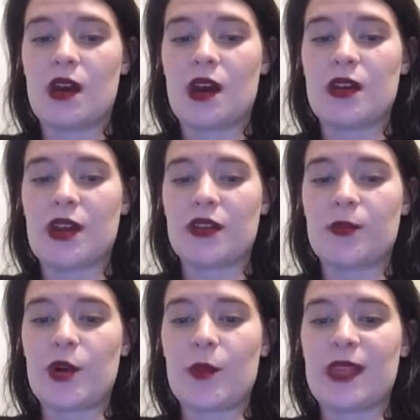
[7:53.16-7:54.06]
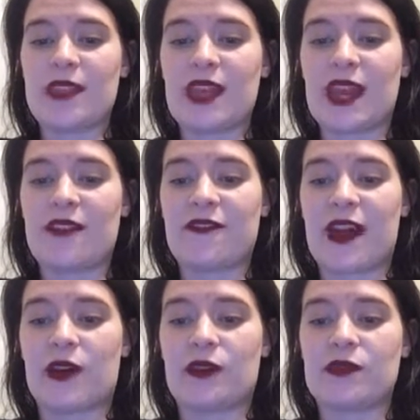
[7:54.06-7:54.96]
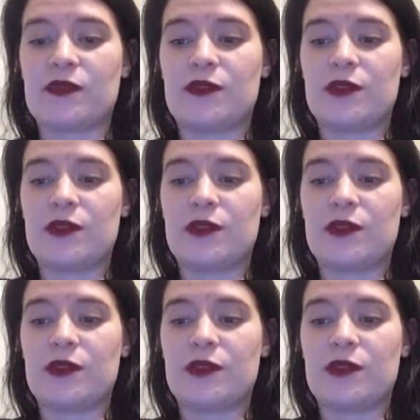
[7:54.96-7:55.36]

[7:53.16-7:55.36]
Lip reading: Another moment that I found,